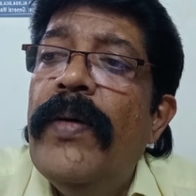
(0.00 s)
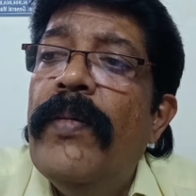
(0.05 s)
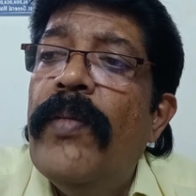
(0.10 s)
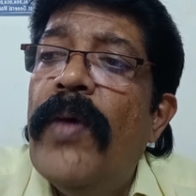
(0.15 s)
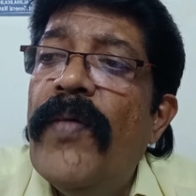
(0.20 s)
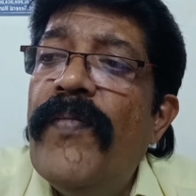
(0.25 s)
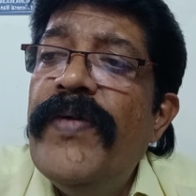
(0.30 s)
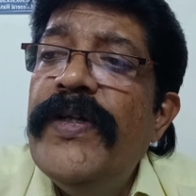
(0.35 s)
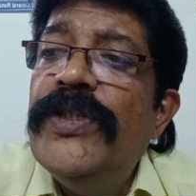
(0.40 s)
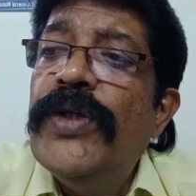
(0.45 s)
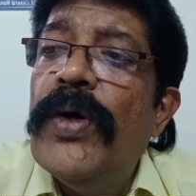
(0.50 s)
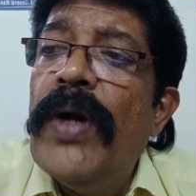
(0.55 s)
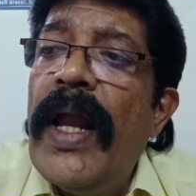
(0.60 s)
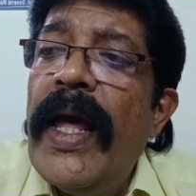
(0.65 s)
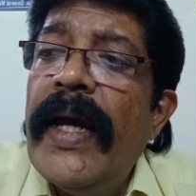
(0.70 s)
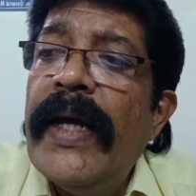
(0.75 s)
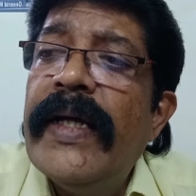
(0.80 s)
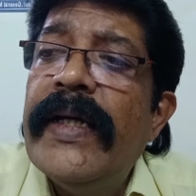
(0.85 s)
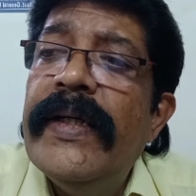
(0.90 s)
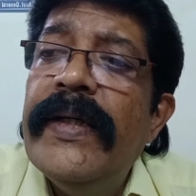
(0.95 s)

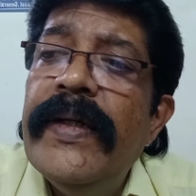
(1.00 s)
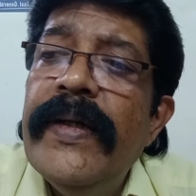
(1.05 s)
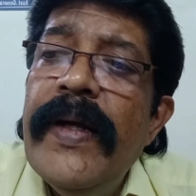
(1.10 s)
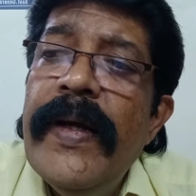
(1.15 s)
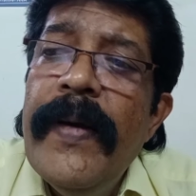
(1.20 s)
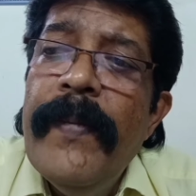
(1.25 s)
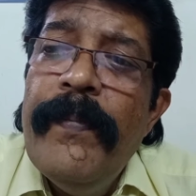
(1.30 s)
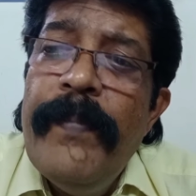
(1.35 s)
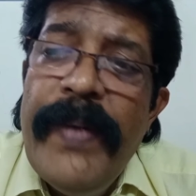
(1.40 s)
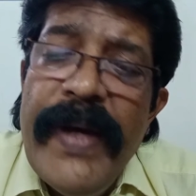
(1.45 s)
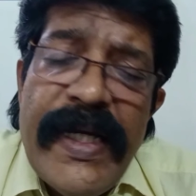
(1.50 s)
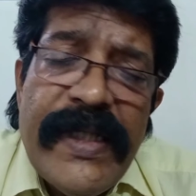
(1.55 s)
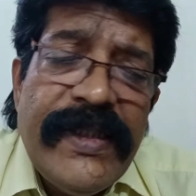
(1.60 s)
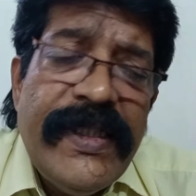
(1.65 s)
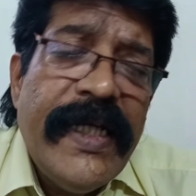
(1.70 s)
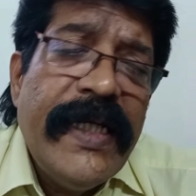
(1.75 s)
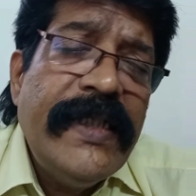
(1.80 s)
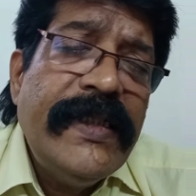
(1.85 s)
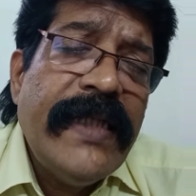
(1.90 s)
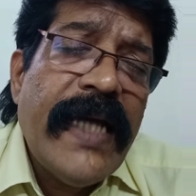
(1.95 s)
Mofizolac,
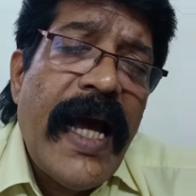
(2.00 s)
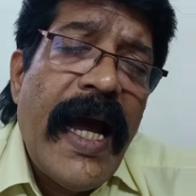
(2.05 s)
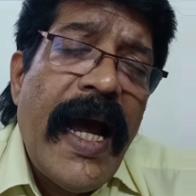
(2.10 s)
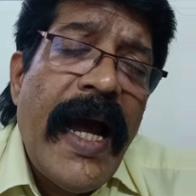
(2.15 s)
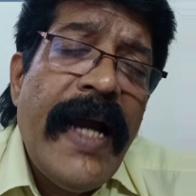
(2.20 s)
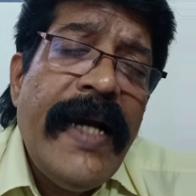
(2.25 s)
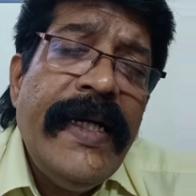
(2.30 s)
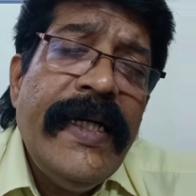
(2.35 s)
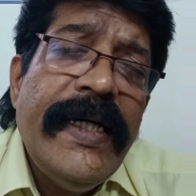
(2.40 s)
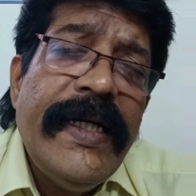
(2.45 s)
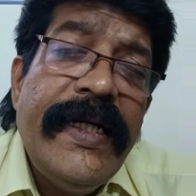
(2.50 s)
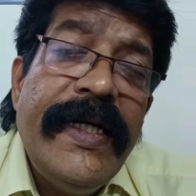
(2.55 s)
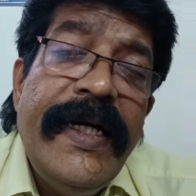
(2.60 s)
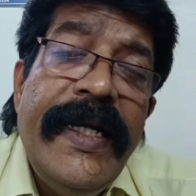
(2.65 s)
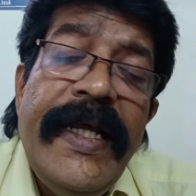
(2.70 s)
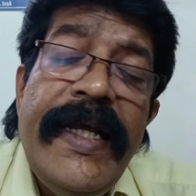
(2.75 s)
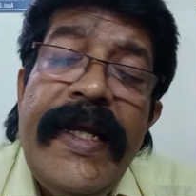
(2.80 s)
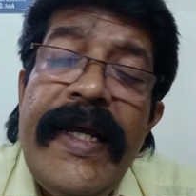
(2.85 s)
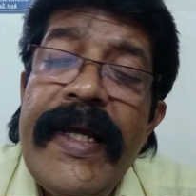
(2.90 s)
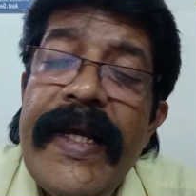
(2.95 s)
P6, and
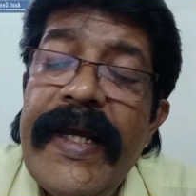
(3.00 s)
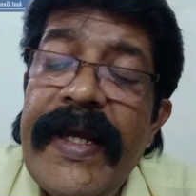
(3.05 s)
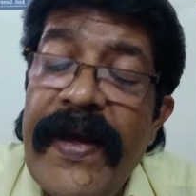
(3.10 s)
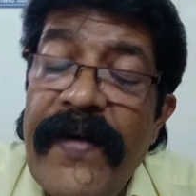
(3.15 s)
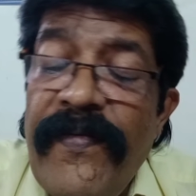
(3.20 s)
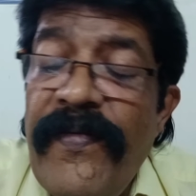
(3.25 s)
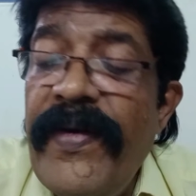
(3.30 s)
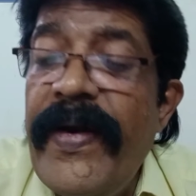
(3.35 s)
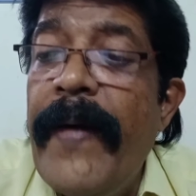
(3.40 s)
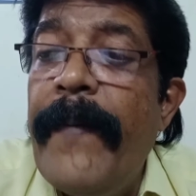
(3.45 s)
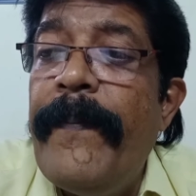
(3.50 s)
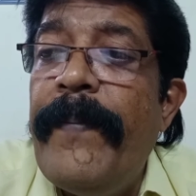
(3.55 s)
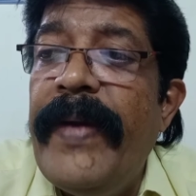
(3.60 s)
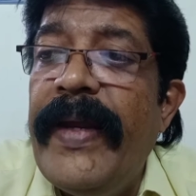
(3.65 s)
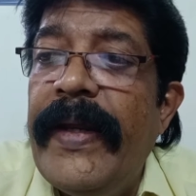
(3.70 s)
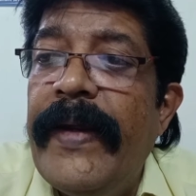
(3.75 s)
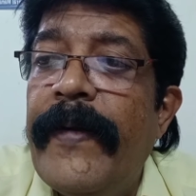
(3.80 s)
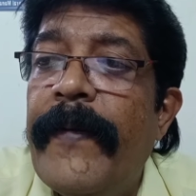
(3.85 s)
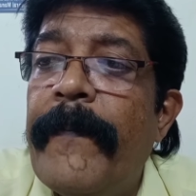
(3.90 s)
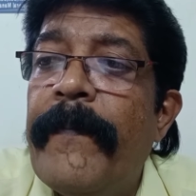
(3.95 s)
TFAP
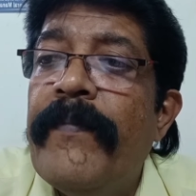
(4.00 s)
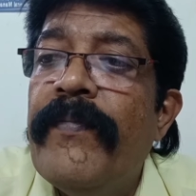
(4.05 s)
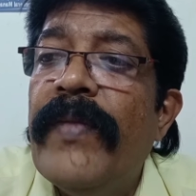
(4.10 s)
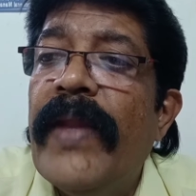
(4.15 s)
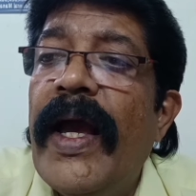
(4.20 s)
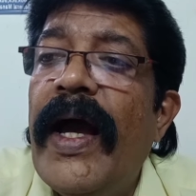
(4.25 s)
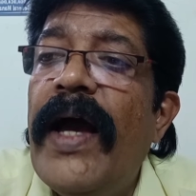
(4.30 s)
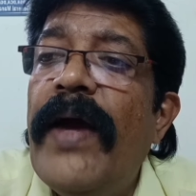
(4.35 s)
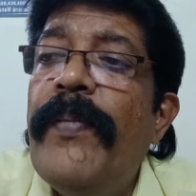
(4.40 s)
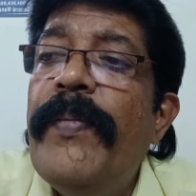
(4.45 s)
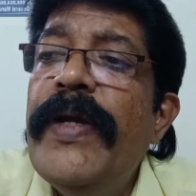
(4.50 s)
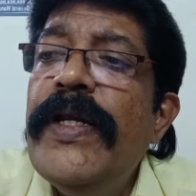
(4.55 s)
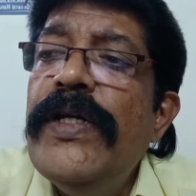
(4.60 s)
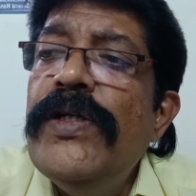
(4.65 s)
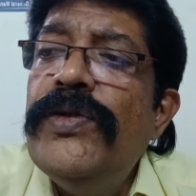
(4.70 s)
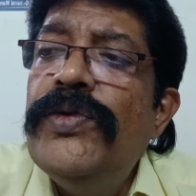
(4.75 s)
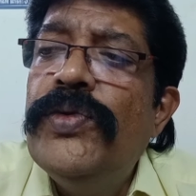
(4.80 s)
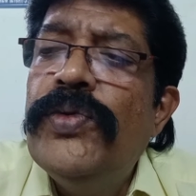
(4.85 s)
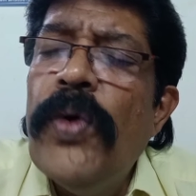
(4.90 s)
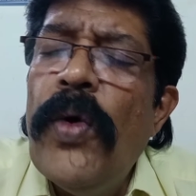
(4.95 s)
have been
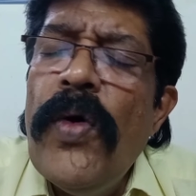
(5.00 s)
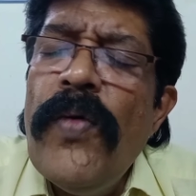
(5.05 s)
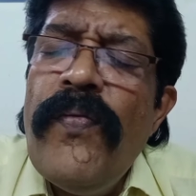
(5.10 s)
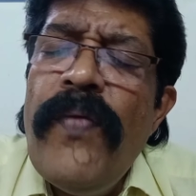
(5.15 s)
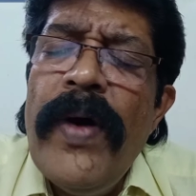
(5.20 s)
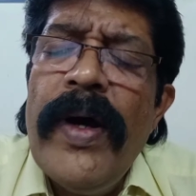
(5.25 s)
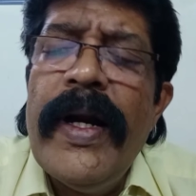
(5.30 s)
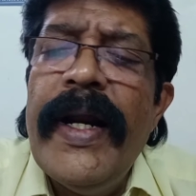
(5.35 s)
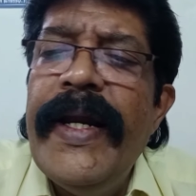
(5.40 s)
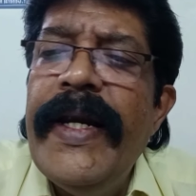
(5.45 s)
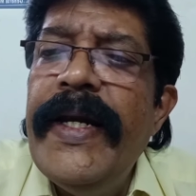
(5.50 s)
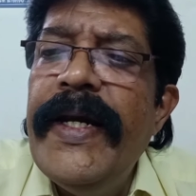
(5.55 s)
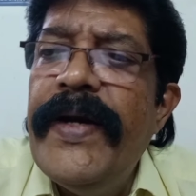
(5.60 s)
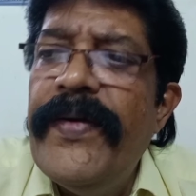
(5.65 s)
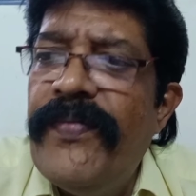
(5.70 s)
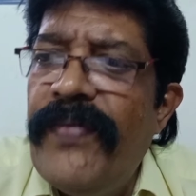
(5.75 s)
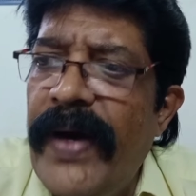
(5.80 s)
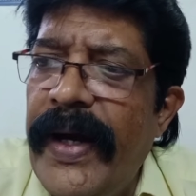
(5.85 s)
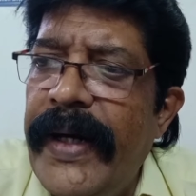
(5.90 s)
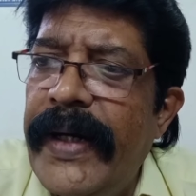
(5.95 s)
so far
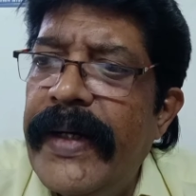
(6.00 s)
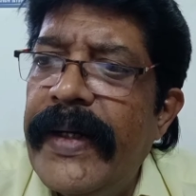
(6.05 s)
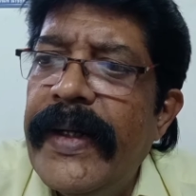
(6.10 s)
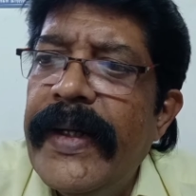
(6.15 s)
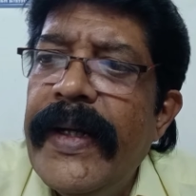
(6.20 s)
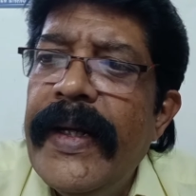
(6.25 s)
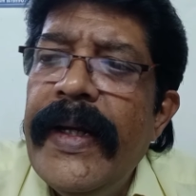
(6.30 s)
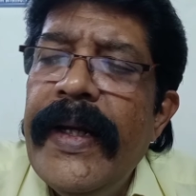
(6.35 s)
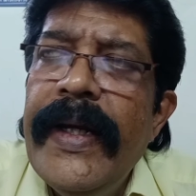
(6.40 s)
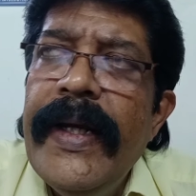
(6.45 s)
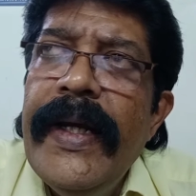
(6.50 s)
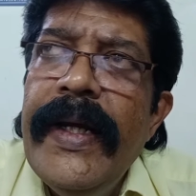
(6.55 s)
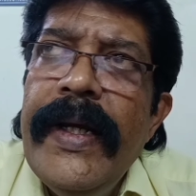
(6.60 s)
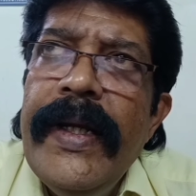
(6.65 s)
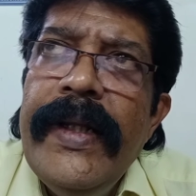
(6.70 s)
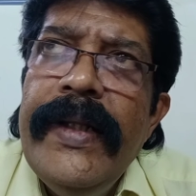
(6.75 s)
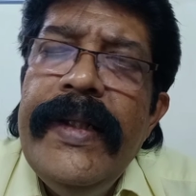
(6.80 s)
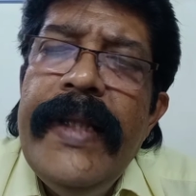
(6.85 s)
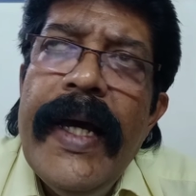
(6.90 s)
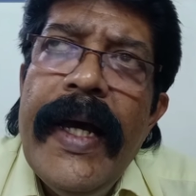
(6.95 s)
identified.
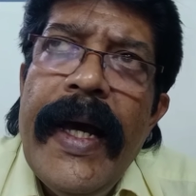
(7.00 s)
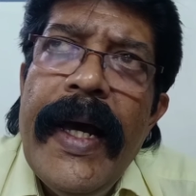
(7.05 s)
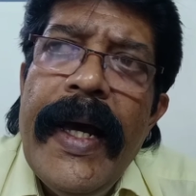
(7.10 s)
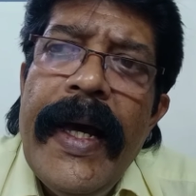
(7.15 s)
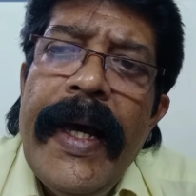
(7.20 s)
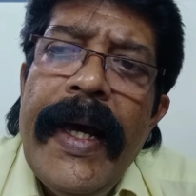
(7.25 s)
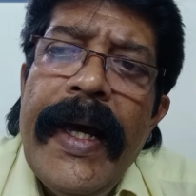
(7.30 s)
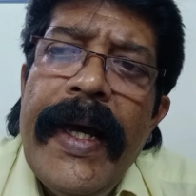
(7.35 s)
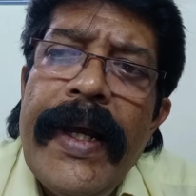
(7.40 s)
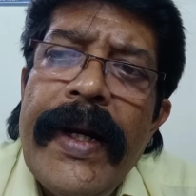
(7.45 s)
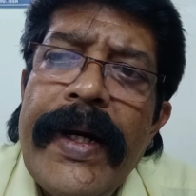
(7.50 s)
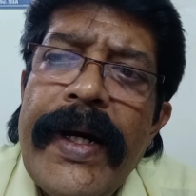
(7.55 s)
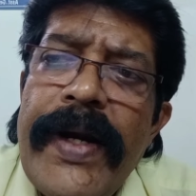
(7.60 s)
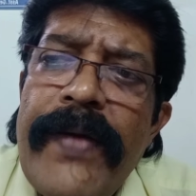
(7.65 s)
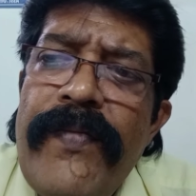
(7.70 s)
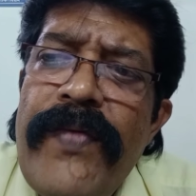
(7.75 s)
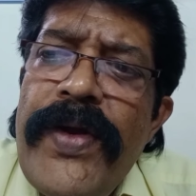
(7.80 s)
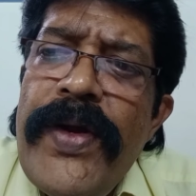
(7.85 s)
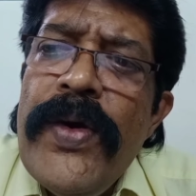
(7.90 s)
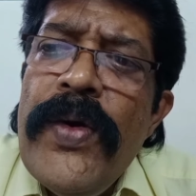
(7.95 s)
The
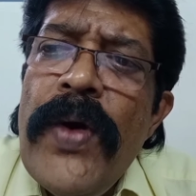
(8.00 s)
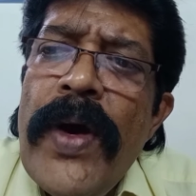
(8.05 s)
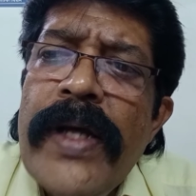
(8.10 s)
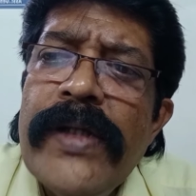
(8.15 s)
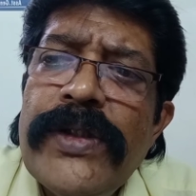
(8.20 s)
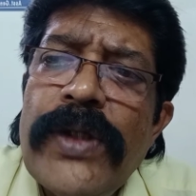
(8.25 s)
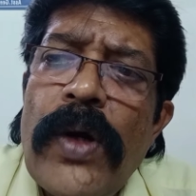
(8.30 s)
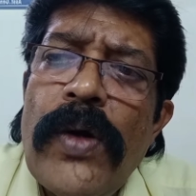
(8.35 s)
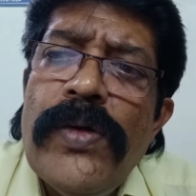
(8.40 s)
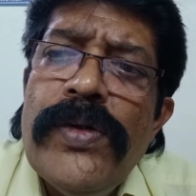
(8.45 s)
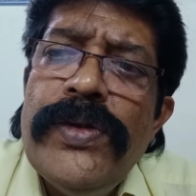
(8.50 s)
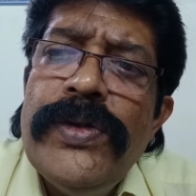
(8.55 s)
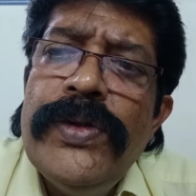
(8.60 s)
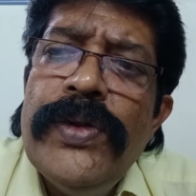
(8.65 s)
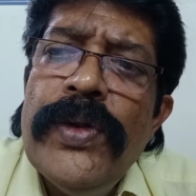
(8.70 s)
review has a